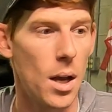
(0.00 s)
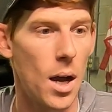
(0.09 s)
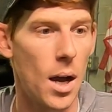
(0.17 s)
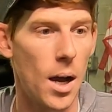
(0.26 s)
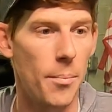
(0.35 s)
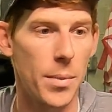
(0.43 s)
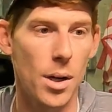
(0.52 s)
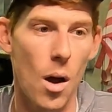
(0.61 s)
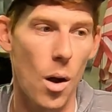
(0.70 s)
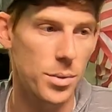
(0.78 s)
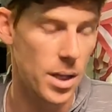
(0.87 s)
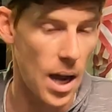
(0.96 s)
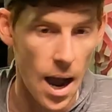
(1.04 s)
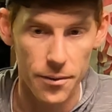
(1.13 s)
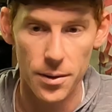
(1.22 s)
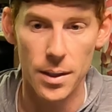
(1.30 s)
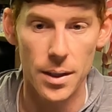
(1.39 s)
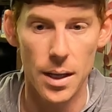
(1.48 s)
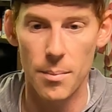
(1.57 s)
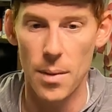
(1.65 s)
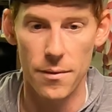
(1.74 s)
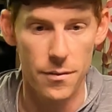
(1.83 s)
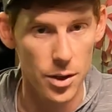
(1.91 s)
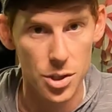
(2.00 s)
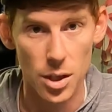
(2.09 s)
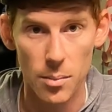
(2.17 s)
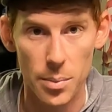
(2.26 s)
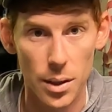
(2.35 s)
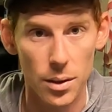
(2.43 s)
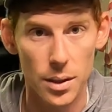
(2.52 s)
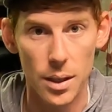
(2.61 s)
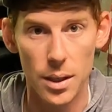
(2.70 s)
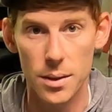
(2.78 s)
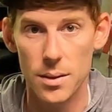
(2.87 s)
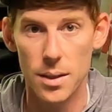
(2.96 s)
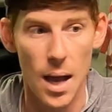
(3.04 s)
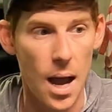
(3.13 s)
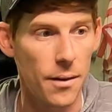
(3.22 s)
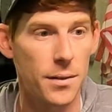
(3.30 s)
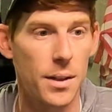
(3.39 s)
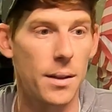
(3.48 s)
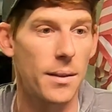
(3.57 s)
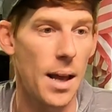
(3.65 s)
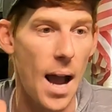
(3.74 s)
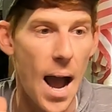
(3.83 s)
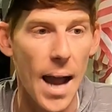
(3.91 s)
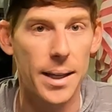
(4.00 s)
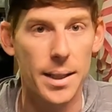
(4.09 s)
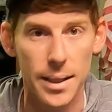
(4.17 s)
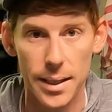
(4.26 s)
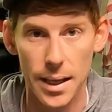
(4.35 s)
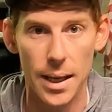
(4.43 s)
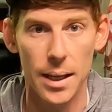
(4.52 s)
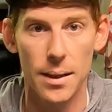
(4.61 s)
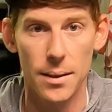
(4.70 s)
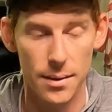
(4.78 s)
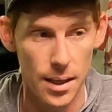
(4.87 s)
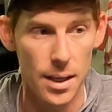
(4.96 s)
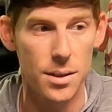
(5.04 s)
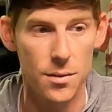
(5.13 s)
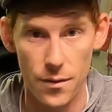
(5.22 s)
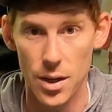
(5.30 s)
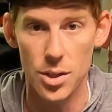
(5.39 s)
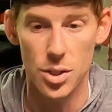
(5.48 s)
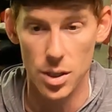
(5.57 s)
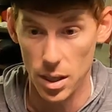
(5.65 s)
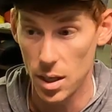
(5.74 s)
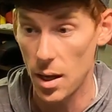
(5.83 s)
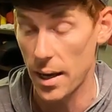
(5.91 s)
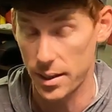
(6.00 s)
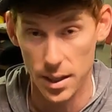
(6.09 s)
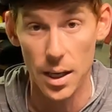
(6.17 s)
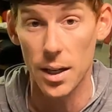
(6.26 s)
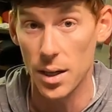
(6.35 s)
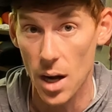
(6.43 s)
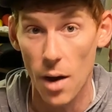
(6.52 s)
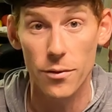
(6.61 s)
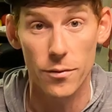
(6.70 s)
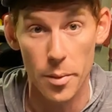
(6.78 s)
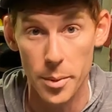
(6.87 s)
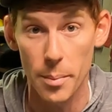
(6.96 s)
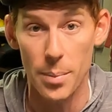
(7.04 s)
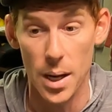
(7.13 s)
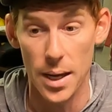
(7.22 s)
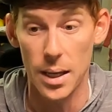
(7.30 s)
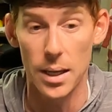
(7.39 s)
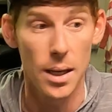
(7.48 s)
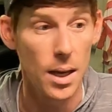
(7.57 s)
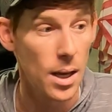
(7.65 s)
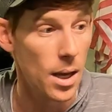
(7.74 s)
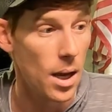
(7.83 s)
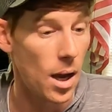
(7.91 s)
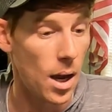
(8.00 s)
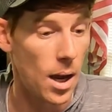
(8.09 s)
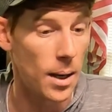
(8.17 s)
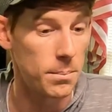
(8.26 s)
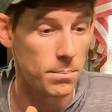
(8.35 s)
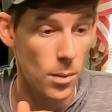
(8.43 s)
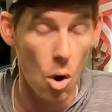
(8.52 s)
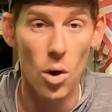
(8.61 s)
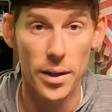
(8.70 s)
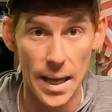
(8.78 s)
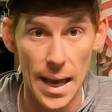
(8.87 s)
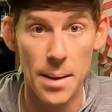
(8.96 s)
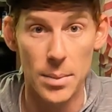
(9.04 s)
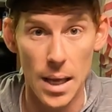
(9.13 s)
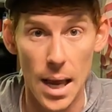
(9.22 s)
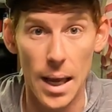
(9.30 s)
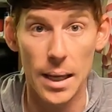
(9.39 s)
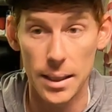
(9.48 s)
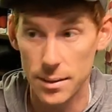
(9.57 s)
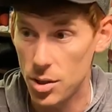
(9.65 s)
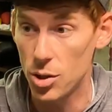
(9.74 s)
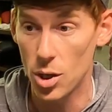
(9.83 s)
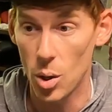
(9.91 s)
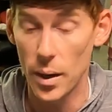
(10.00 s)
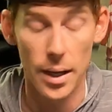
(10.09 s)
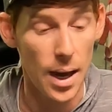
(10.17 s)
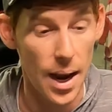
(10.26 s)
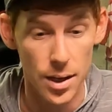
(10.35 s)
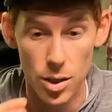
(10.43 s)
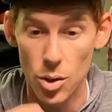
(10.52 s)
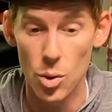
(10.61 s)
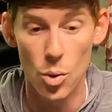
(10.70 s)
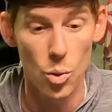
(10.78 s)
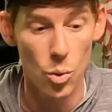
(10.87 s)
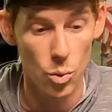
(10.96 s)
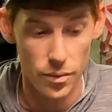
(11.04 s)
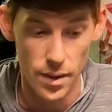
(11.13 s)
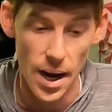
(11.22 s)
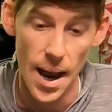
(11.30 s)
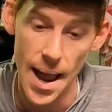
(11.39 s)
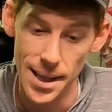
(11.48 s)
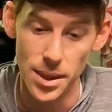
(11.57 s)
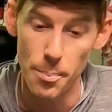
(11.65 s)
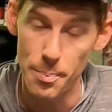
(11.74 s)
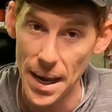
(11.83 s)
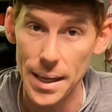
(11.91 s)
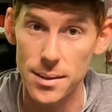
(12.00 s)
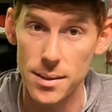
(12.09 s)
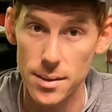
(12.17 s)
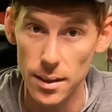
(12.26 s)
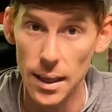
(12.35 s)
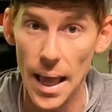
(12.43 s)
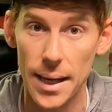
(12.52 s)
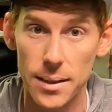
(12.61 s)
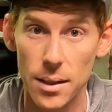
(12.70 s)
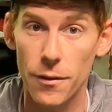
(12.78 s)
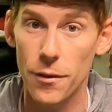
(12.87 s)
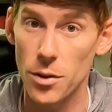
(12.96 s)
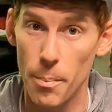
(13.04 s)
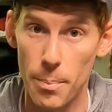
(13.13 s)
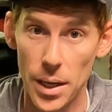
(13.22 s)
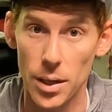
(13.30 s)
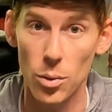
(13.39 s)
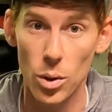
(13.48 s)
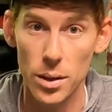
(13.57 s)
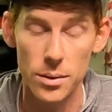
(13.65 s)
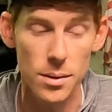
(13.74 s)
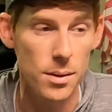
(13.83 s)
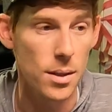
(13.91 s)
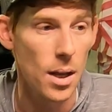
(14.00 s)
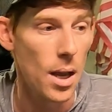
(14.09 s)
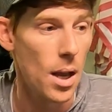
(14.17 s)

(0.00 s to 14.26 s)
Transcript: You know, I was confident in my fishing abilities, confident that I could get these fish and I could get enough of them to bite on game day to do it. I knew that I had the baits selected for the bigger ones,